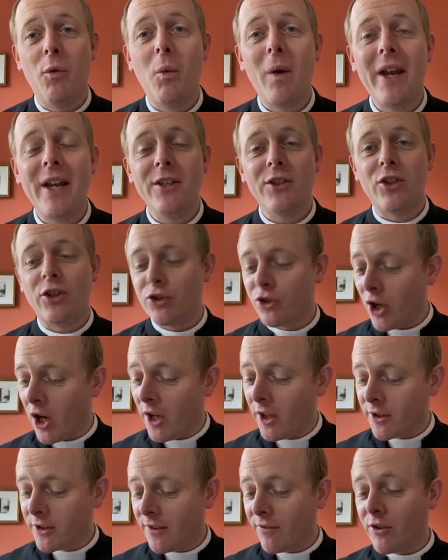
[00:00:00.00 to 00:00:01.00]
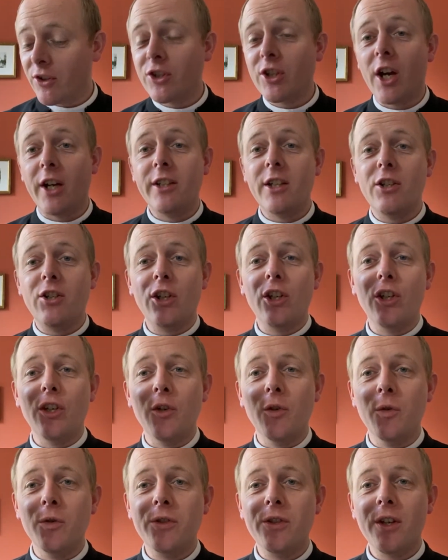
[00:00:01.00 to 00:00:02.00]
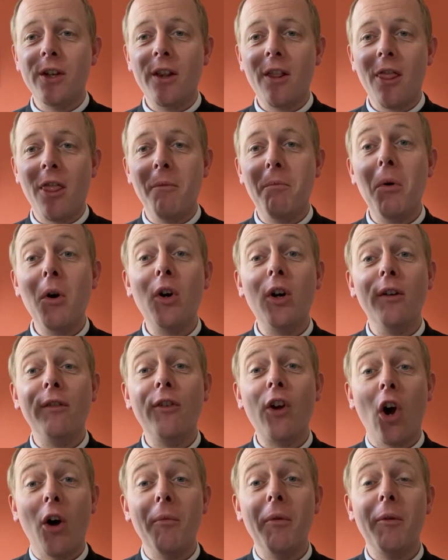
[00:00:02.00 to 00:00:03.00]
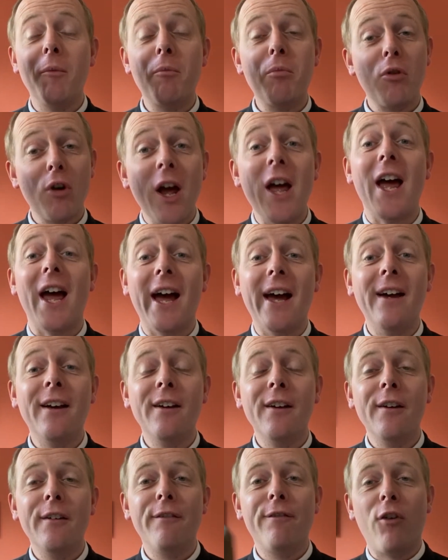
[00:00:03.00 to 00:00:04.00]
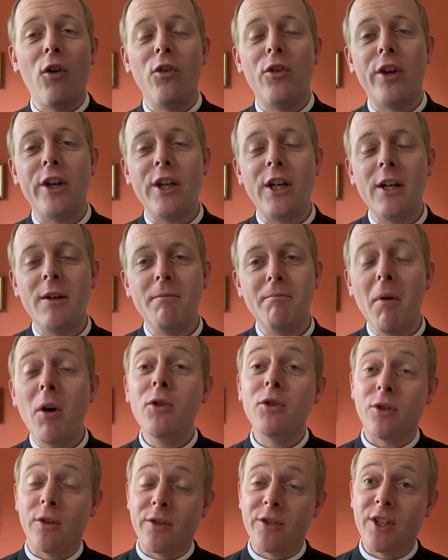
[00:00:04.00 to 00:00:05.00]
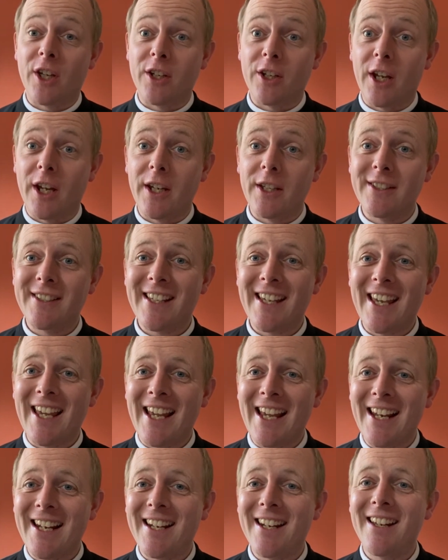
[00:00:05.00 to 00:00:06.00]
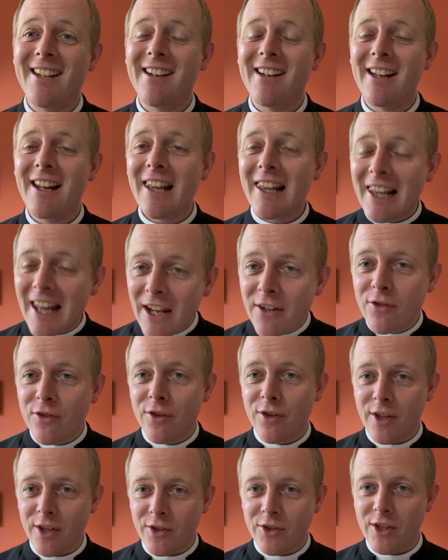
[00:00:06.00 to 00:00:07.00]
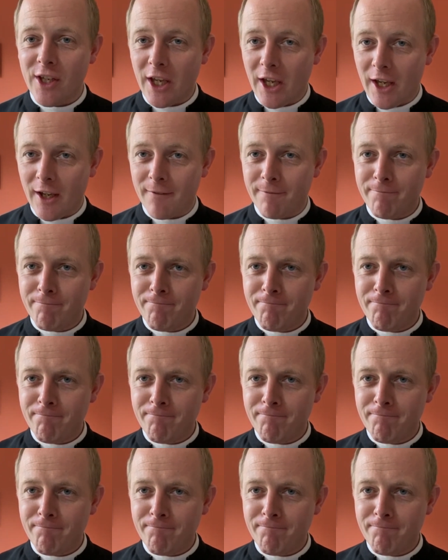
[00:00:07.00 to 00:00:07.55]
we at St Giles have decided to use the Book of Common Prayer for most of the Sundays in Lent this year.